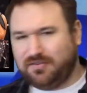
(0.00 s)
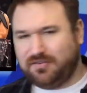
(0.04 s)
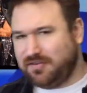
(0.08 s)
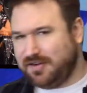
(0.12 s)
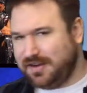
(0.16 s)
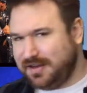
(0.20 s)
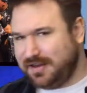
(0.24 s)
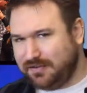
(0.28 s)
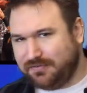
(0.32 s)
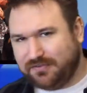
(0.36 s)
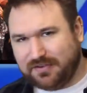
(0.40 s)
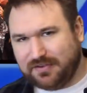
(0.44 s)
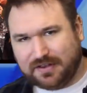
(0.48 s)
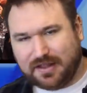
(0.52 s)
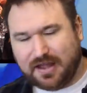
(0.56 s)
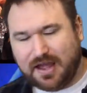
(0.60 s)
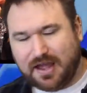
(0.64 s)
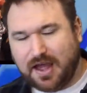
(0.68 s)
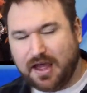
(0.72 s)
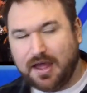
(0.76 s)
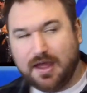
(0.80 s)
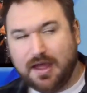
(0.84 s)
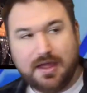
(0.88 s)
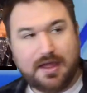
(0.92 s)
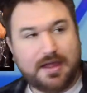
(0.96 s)
or anything
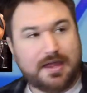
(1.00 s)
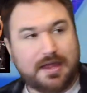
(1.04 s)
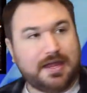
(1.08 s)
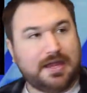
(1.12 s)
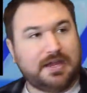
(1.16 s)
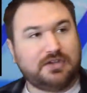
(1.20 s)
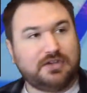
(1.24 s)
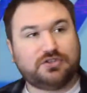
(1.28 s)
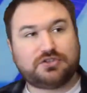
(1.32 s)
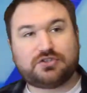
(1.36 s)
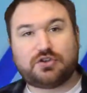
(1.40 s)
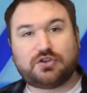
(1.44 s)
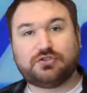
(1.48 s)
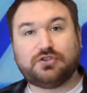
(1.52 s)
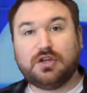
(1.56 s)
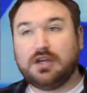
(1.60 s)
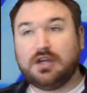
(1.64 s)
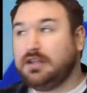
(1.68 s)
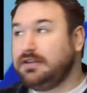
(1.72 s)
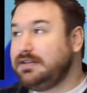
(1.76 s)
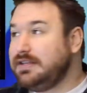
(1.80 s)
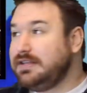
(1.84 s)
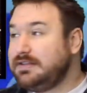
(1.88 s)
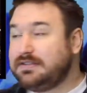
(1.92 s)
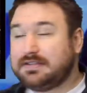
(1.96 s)
like that, he just goes,
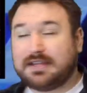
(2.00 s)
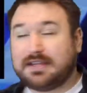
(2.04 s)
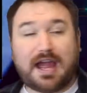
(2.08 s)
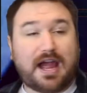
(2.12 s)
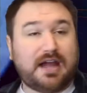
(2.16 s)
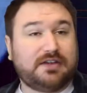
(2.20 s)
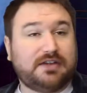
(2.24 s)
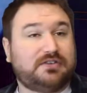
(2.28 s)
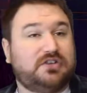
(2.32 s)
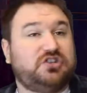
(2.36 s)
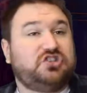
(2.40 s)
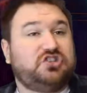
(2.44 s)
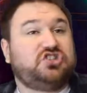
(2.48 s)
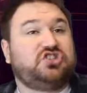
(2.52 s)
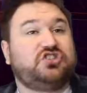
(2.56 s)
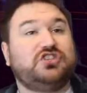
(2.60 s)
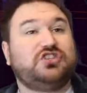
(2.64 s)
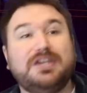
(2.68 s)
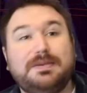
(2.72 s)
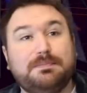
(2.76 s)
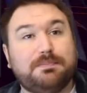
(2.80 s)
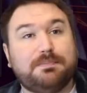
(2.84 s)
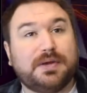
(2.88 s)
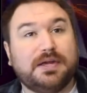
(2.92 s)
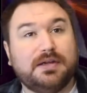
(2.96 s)
these guys are
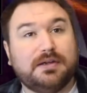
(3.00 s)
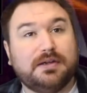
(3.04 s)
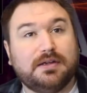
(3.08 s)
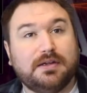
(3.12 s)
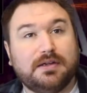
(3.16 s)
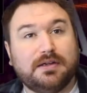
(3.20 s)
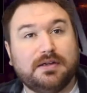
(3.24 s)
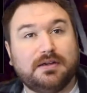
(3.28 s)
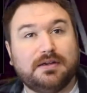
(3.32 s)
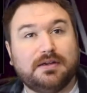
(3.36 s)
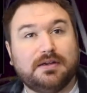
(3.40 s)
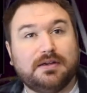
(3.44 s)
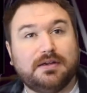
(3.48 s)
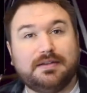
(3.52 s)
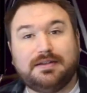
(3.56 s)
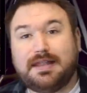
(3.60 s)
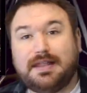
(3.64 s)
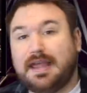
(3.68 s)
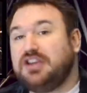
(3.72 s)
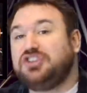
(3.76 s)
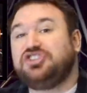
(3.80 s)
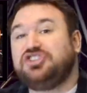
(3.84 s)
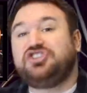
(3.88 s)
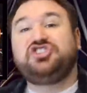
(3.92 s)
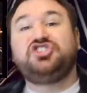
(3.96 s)
sheep.
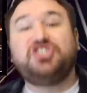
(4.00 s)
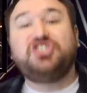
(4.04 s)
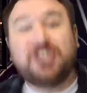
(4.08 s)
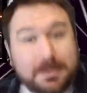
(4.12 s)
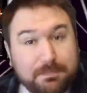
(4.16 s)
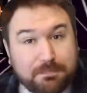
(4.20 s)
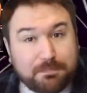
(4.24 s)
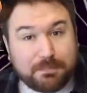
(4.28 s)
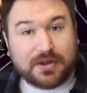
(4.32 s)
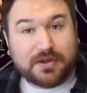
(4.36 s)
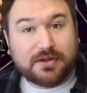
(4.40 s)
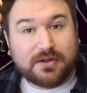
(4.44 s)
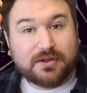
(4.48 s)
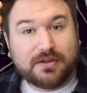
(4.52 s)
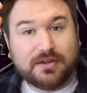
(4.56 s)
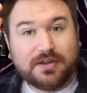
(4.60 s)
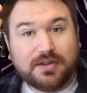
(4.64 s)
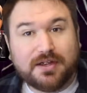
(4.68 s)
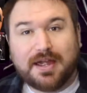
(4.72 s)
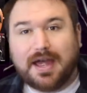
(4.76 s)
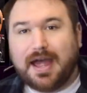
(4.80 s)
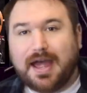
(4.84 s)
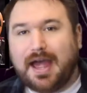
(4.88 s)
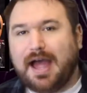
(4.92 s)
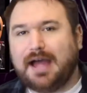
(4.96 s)
They're sheep.
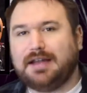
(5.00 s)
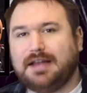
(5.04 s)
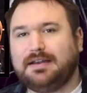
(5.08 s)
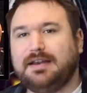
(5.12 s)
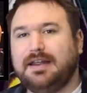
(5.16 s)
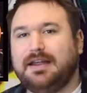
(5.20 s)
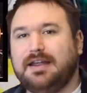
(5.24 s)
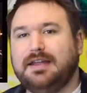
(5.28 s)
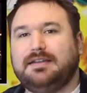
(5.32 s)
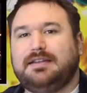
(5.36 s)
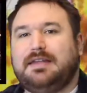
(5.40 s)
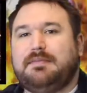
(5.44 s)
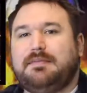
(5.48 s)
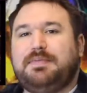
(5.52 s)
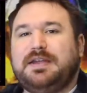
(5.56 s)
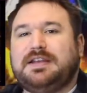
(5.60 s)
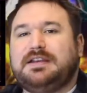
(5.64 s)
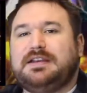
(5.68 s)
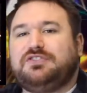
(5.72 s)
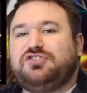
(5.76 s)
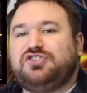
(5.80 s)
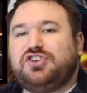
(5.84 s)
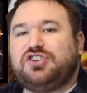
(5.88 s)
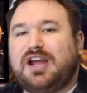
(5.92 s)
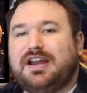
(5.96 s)
And they've
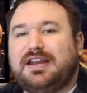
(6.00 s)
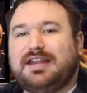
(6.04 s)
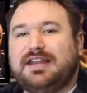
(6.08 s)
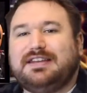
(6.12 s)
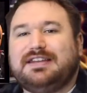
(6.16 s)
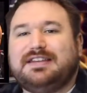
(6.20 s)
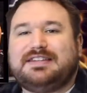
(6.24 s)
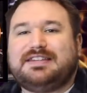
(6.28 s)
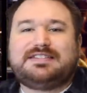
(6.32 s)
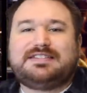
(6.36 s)
been chanting the